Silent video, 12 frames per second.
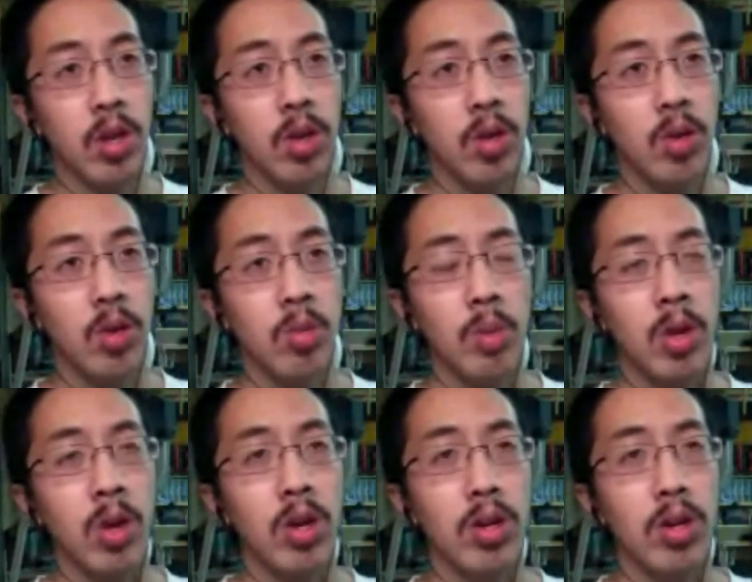Maybe
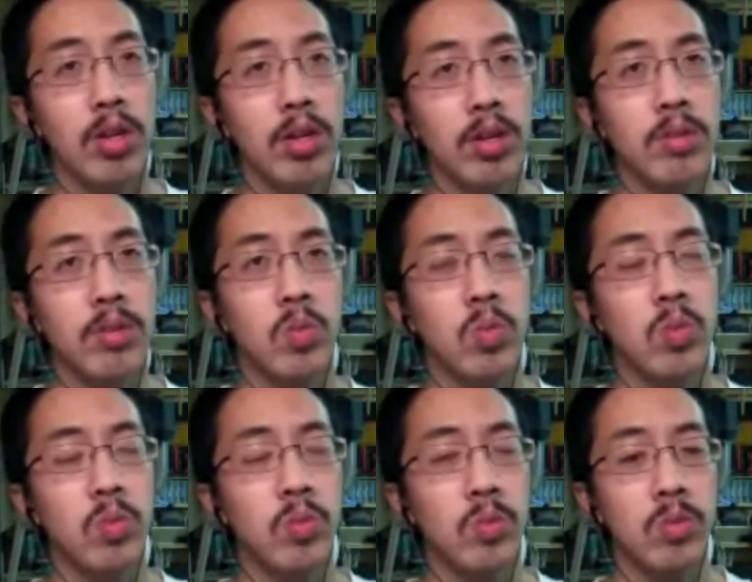not.
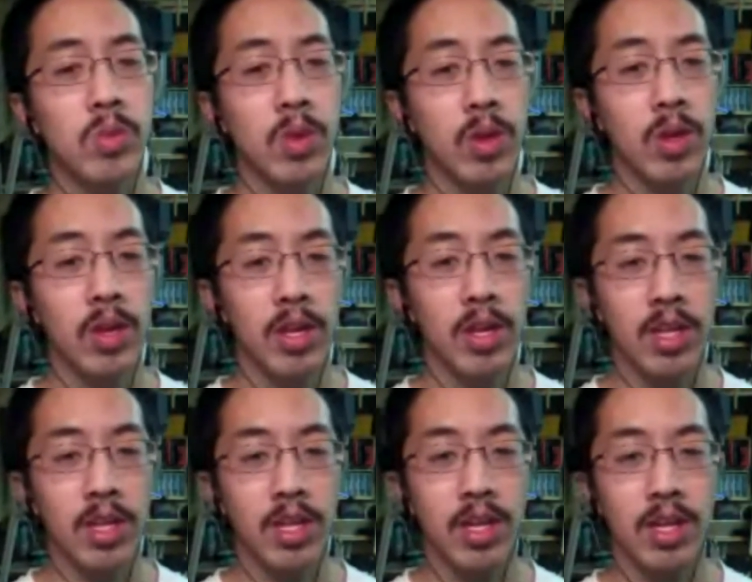Why, why does it
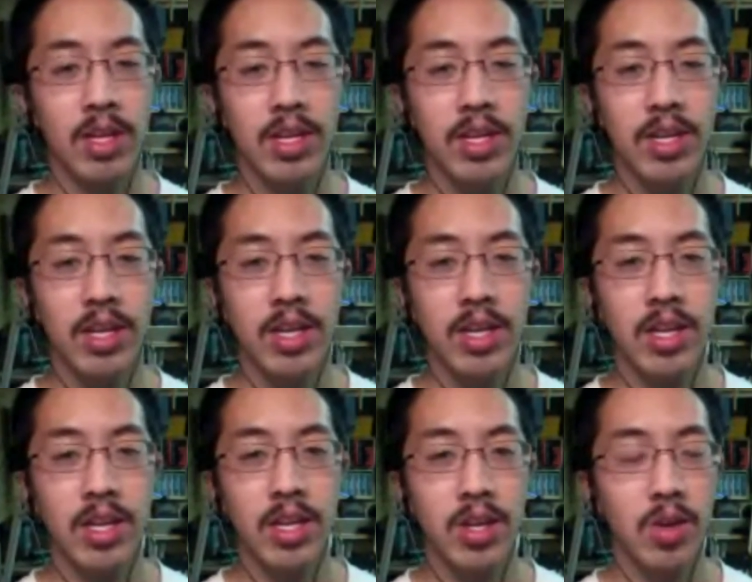need yeah. to be okay?
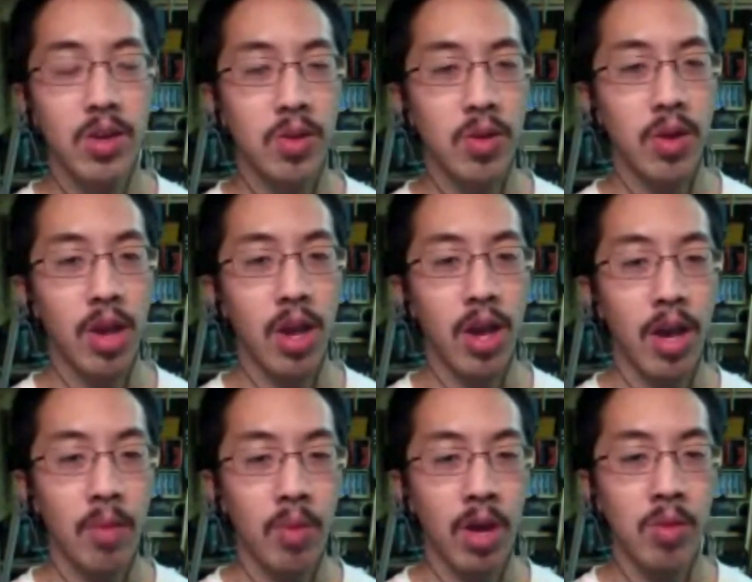Hmm, I,
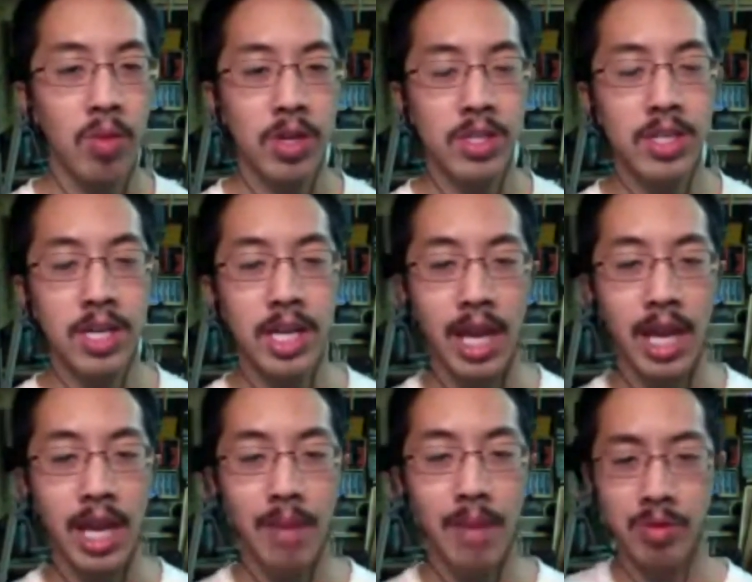I, I don't want to see any
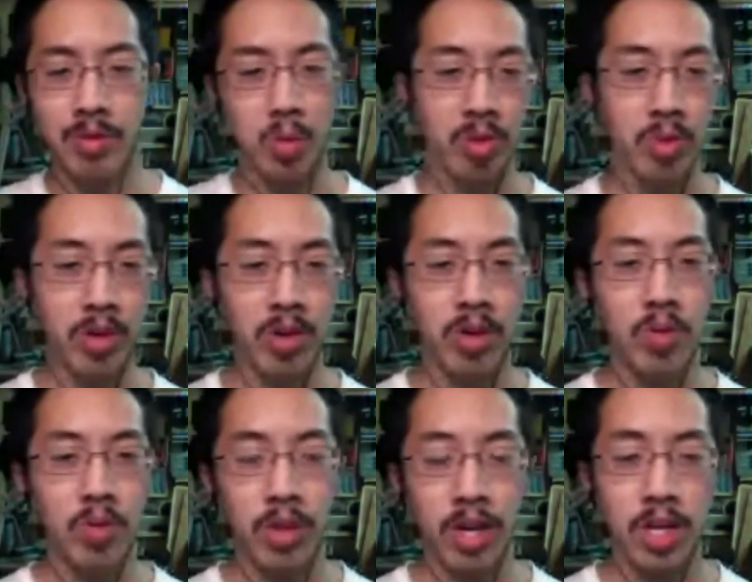gaps around the perimeter. I
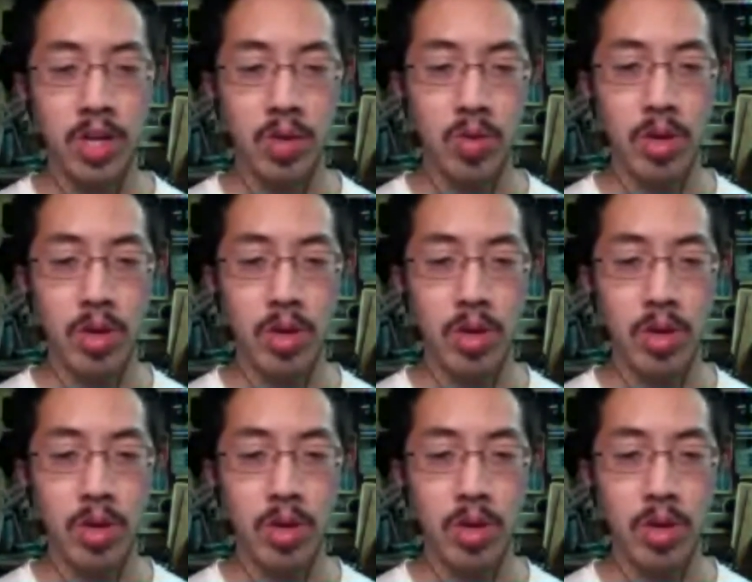don't think I do.